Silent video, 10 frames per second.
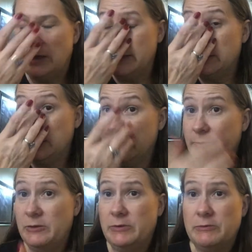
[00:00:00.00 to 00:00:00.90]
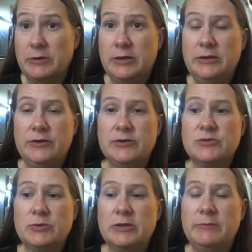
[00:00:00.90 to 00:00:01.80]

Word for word: I told him that what we're going to do is we're going